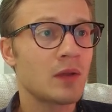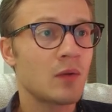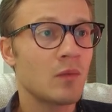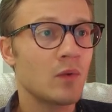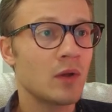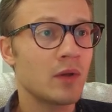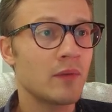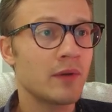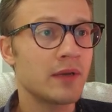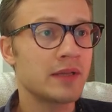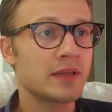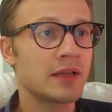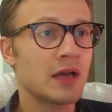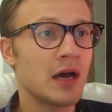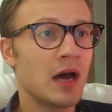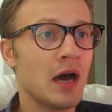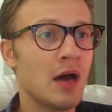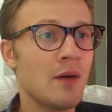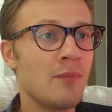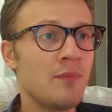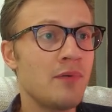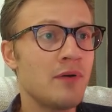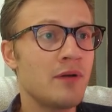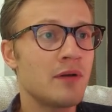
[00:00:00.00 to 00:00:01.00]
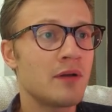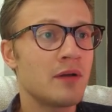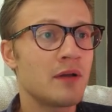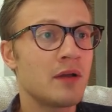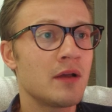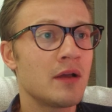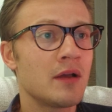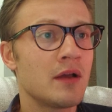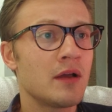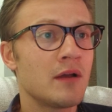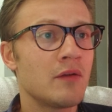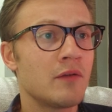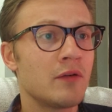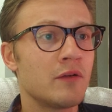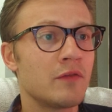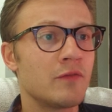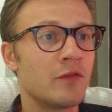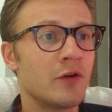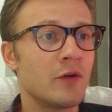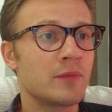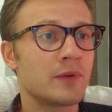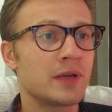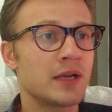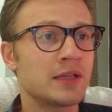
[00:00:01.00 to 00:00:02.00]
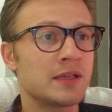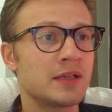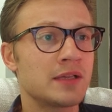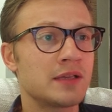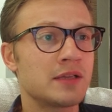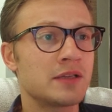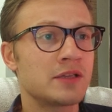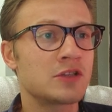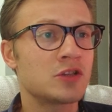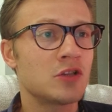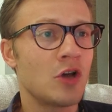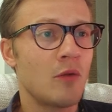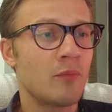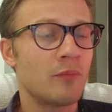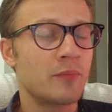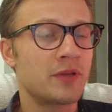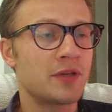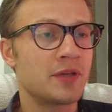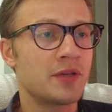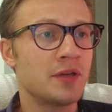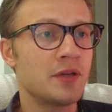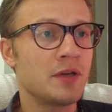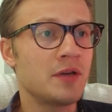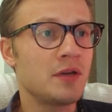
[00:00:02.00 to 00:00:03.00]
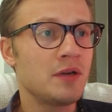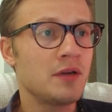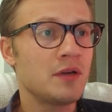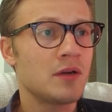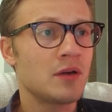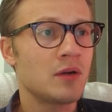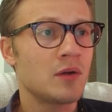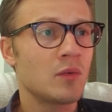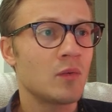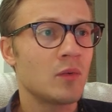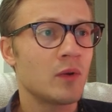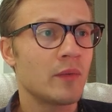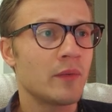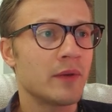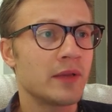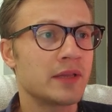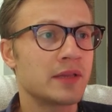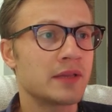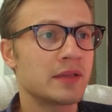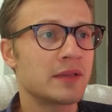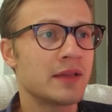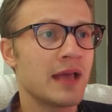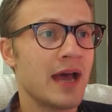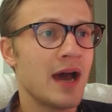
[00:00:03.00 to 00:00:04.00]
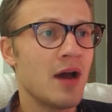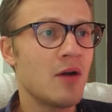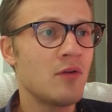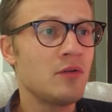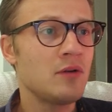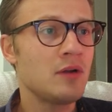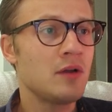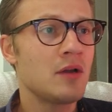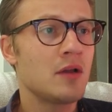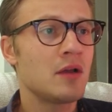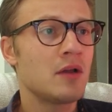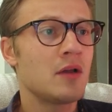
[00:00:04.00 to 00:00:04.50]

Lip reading: We went up. We formed another top here. We went down.